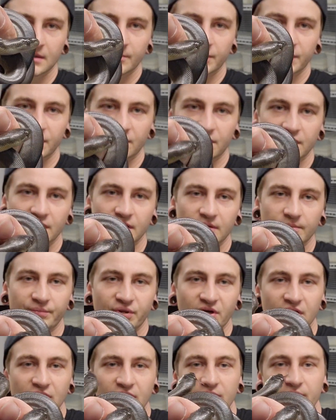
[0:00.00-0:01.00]
But they're
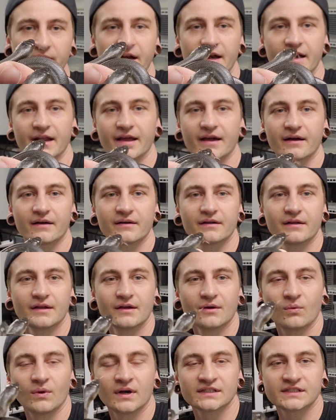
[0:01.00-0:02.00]
pretty good right now.
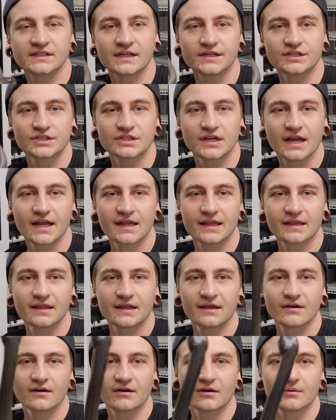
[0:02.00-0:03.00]
Once they shed,
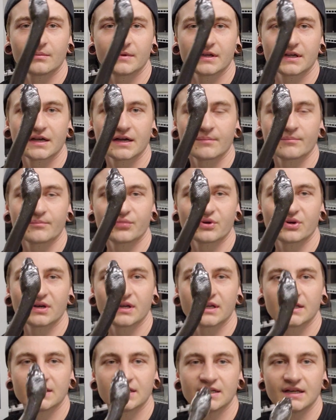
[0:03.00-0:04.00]
they all become
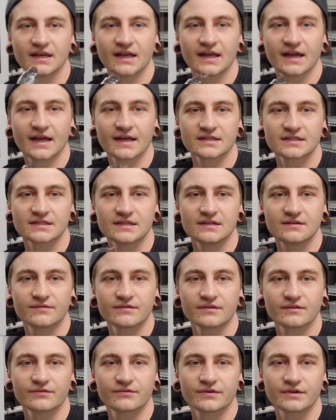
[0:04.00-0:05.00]
pretty nasty
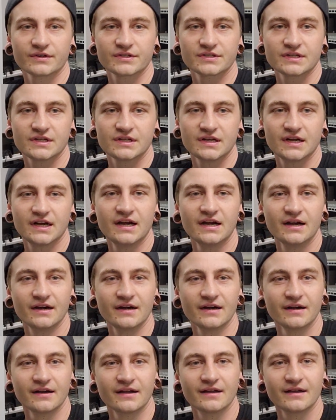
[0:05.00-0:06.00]
for the first year.